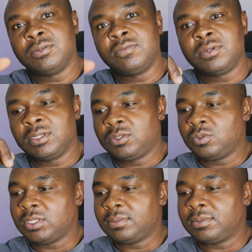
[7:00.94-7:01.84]
don't forget
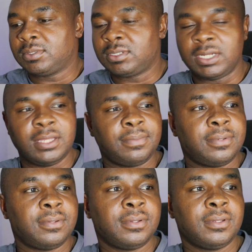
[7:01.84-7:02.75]
to subscribe
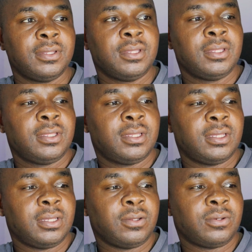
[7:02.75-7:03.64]

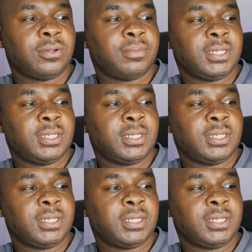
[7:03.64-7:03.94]
uh, on all